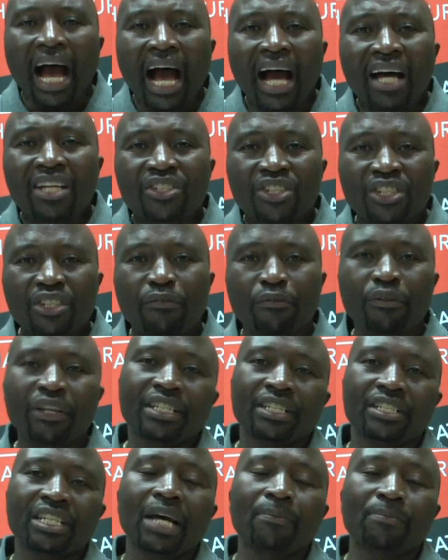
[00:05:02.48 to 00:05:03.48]
are
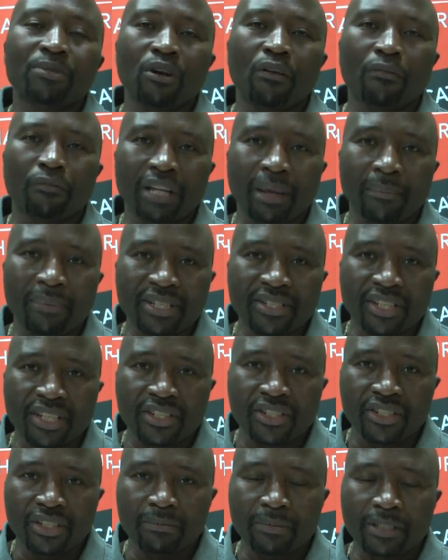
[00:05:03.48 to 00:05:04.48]
different types of number
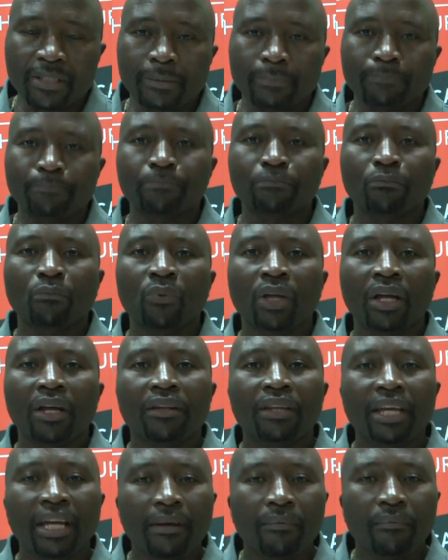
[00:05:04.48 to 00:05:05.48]
systems.
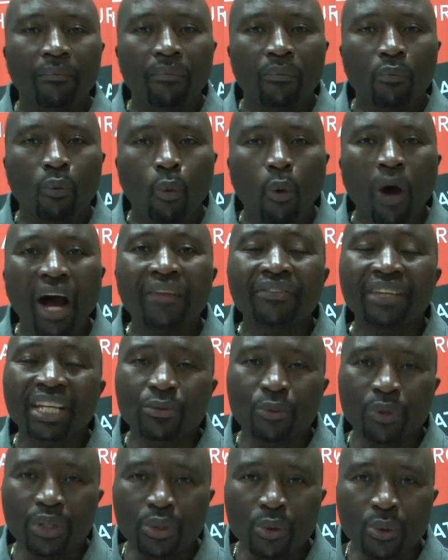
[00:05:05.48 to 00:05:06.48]
The one
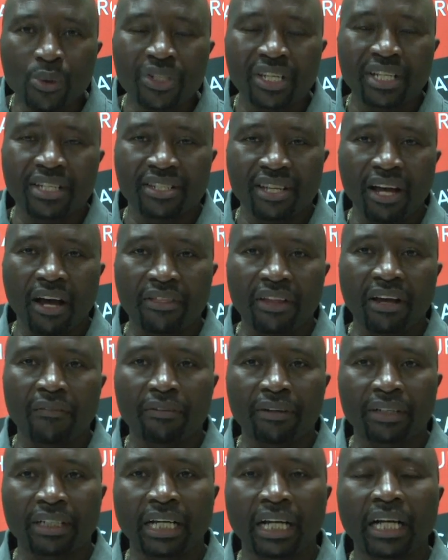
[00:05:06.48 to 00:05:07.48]
that we use in South
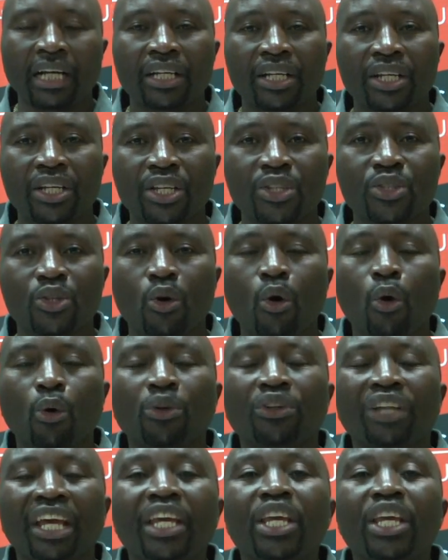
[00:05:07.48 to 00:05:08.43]
Africa is called the